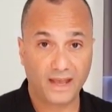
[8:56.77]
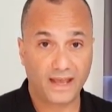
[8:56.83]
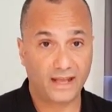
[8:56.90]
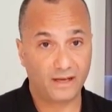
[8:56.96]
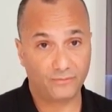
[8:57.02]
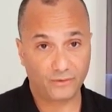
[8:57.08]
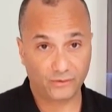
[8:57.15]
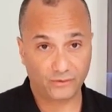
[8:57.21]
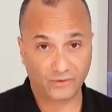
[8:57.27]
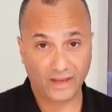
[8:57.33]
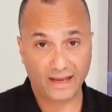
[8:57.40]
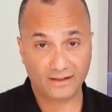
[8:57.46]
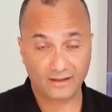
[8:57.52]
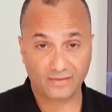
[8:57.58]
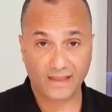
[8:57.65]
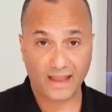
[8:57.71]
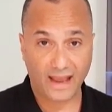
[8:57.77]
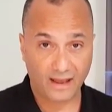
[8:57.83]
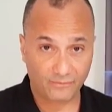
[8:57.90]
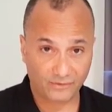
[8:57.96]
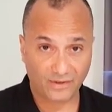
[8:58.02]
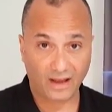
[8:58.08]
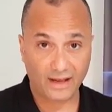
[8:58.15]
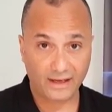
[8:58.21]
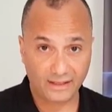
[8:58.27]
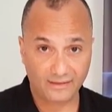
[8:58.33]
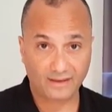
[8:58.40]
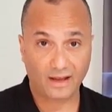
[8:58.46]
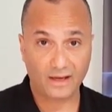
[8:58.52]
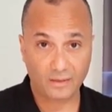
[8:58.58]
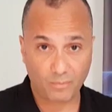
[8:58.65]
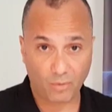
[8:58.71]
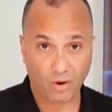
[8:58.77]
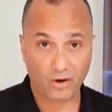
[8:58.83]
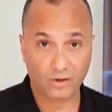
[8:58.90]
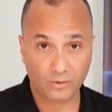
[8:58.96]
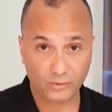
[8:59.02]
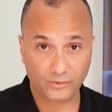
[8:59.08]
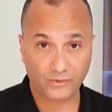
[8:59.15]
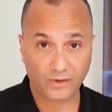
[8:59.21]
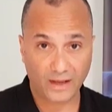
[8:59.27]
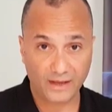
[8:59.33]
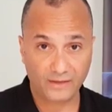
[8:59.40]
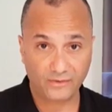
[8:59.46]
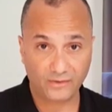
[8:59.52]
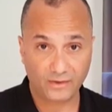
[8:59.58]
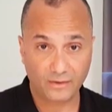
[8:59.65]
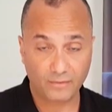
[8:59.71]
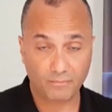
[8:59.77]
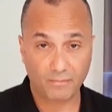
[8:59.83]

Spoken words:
And if they're saying that they have tiny, tiny particle size,